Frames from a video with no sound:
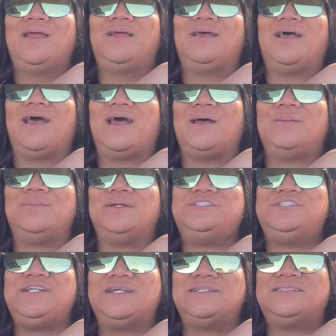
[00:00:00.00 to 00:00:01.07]
Um,
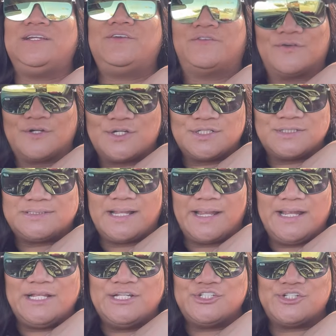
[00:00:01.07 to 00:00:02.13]
she is the first
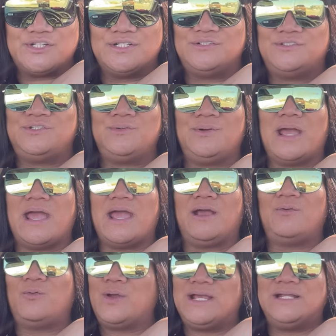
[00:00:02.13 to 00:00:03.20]
Asian to
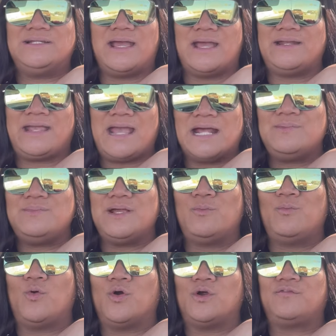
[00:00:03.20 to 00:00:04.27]
win an Academy
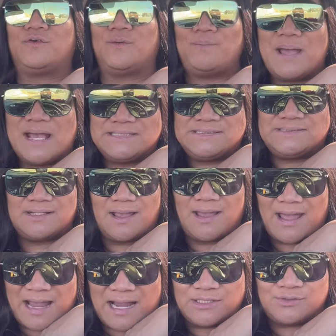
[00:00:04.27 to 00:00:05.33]
Award for Best
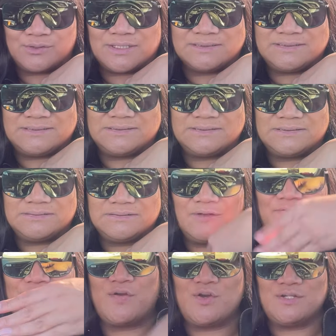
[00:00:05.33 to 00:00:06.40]
Actress
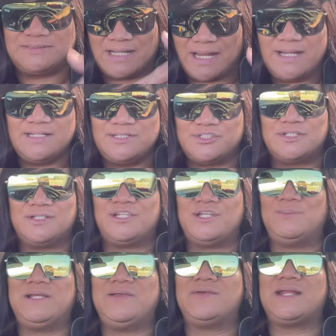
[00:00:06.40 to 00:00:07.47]
the first Asian, can you
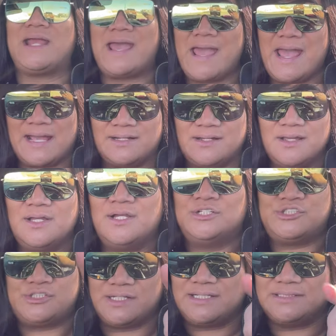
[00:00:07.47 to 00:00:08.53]
believe it? And
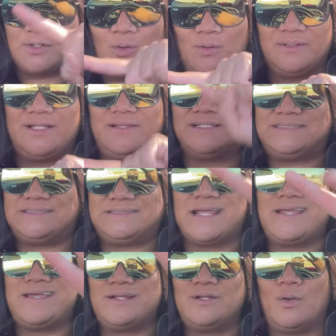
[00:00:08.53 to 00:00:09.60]
she is only the
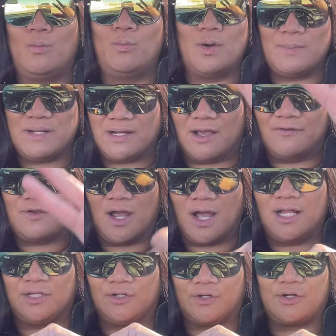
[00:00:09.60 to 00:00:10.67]
second woman of
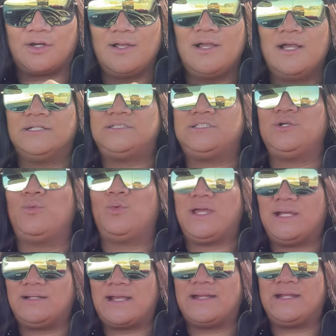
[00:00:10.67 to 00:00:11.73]
color to
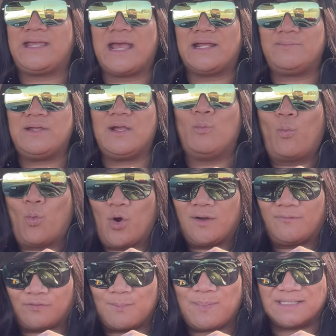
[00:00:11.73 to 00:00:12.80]
win an Academy
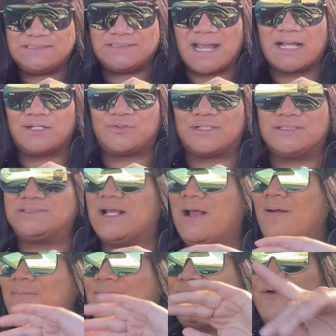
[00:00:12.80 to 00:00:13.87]
Award for Best Actress.
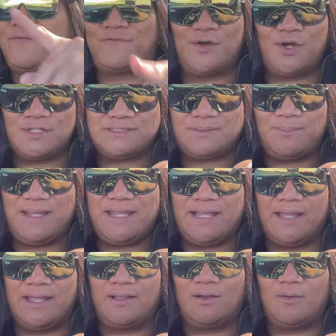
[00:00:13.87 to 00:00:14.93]
The first
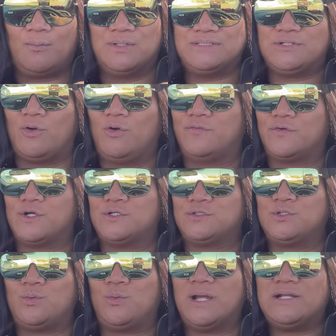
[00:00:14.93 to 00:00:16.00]
being was over,
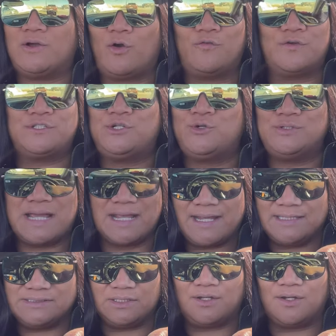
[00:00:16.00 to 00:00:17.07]
tw- over two
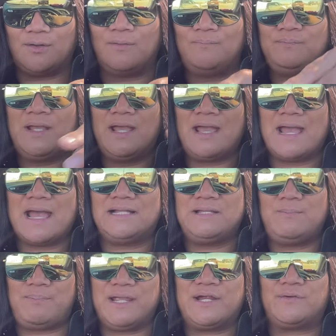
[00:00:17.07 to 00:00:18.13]
decades ago.
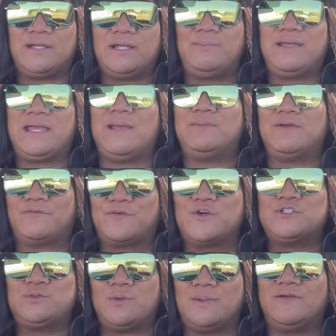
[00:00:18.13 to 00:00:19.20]
Halle Berry became the
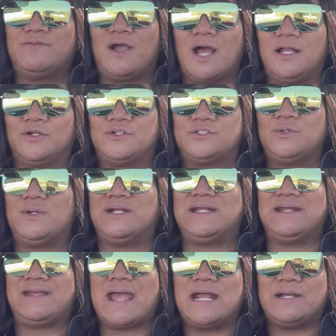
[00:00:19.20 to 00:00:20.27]
first woman of color to win an
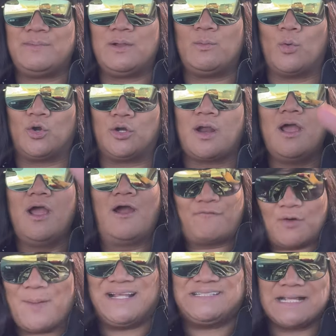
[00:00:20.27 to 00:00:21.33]
Academy Award
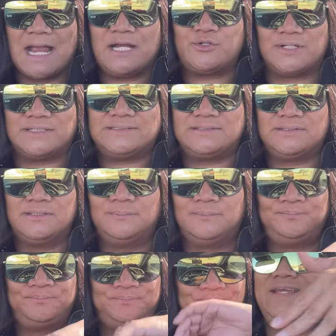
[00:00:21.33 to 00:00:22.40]
for Best Actress.
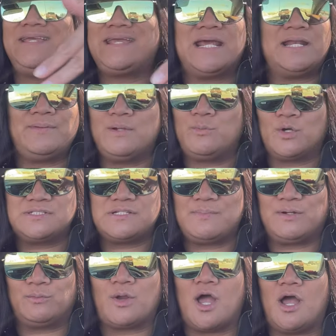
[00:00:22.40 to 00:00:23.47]
The Academy Awards have
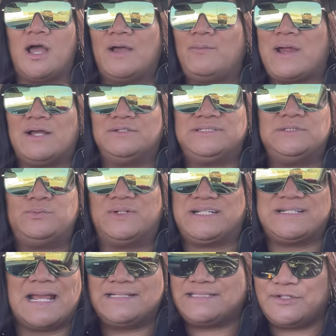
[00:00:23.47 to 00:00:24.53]
been around, around since, what, the
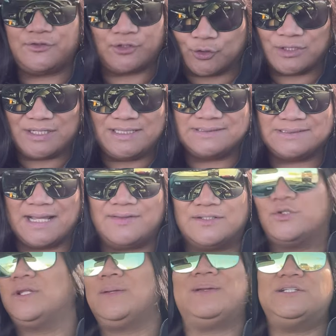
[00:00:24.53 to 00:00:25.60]
1930s, and
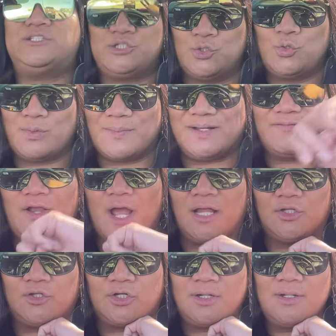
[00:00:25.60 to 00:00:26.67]
there's only been two women of
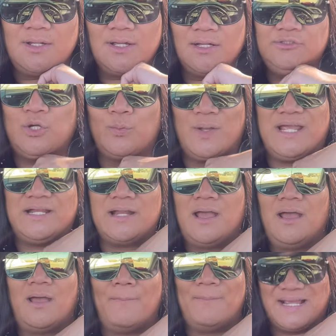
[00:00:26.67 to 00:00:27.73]
color to win
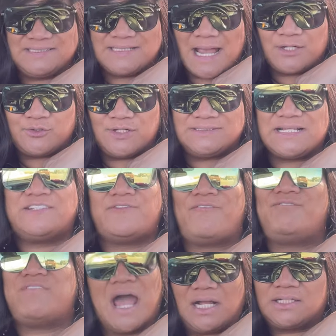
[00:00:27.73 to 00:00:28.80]
Best Actress. That's
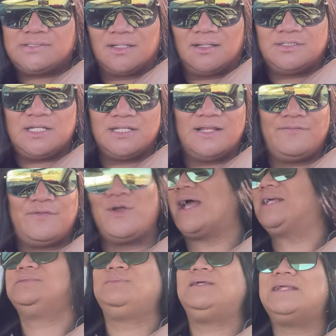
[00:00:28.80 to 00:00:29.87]
fucked. If you
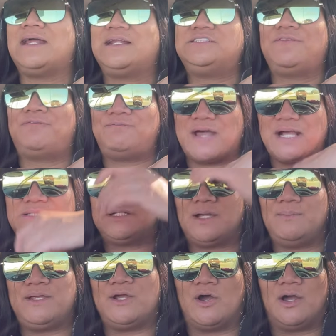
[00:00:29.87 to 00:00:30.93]
ask me, that is fucked
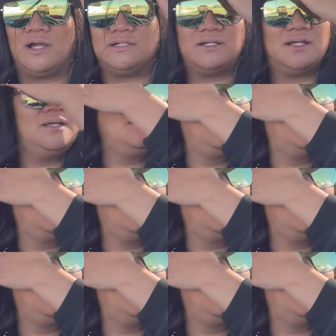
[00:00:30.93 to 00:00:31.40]
beyond.